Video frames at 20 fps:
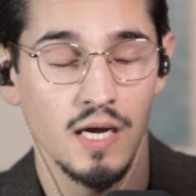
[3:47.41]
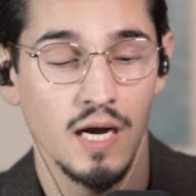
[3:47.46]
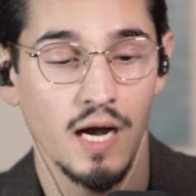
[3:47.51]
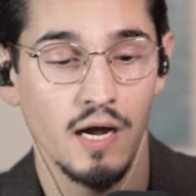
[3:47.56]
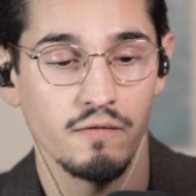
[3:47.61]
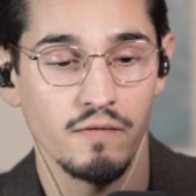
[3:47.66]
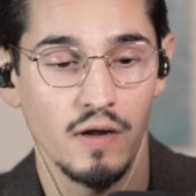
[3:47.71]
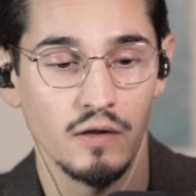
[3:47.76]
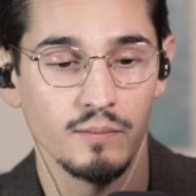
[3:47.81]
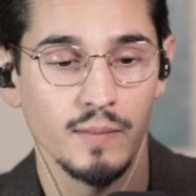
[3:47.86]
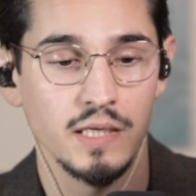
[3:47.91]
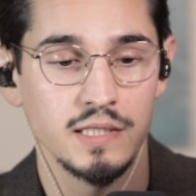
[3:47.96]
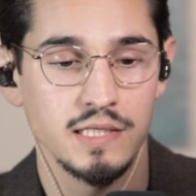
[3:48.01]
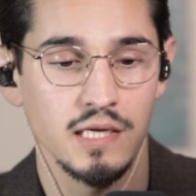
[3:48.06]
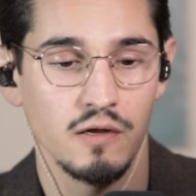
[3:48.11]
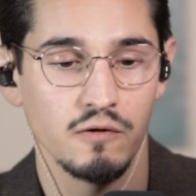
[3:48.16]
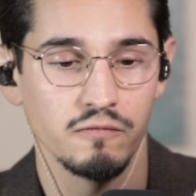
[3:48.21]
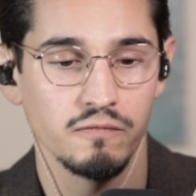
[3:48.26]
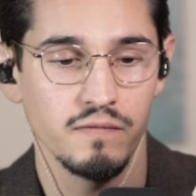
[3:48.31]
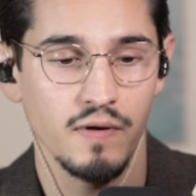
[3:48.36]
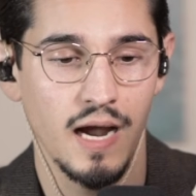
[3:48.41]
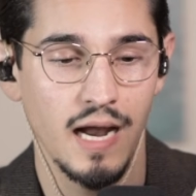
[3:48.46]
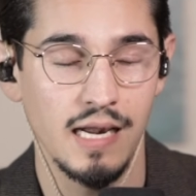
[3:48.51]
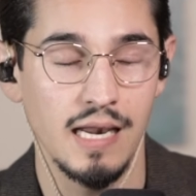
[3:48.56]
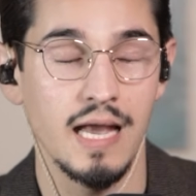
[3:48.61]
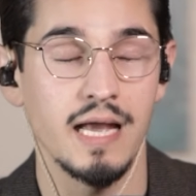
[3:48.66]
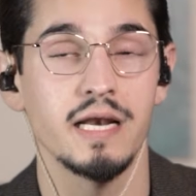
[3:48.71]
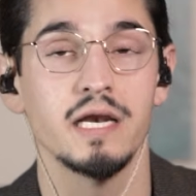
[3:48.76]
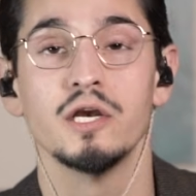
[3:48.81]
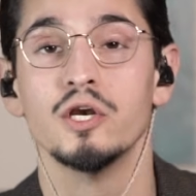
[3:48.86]
I found myself
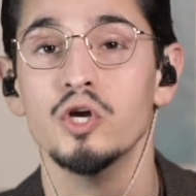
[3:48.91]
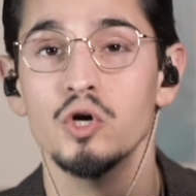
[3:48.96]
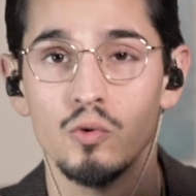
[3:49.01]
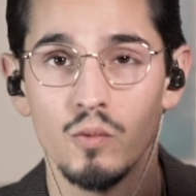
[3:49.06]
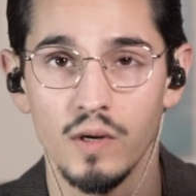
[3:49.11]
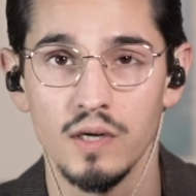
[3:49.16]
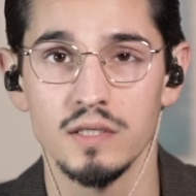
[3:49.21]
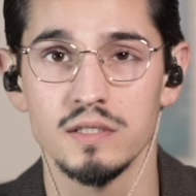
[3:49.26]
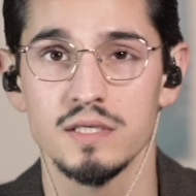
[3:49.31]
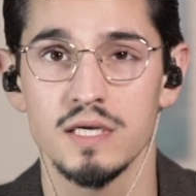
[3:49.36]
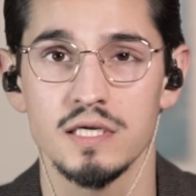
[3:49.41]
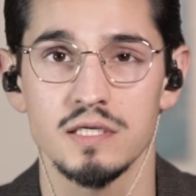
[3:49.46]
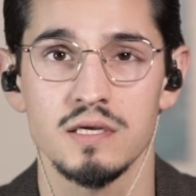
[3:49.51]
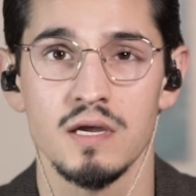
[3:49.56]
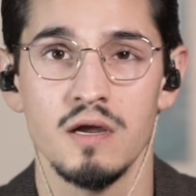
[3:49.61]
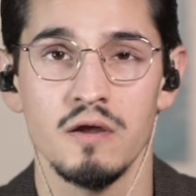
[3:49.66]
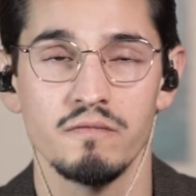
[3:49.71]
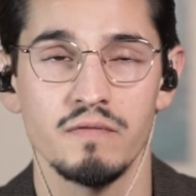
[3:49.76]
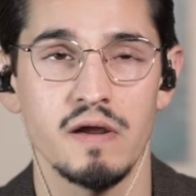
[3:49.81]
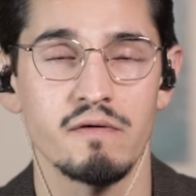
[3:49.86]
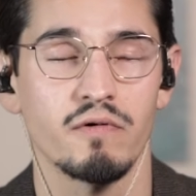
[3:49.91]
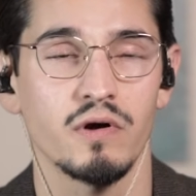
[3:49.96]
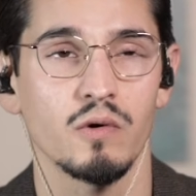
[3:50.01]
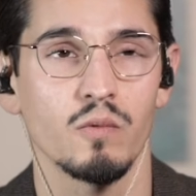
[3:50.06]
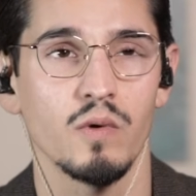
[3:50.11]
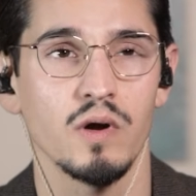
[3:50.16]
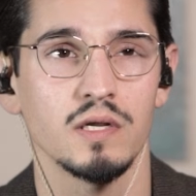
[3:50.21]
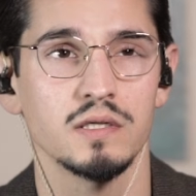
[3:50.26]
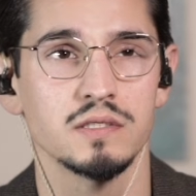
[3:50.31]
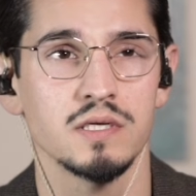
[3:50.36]
highlighting new ones as favorite
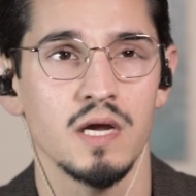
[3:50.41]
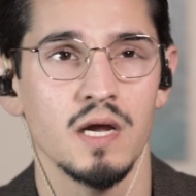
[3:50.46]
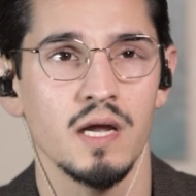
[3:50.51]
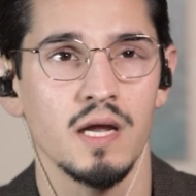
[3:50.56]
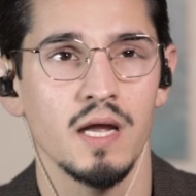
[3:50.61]
ones,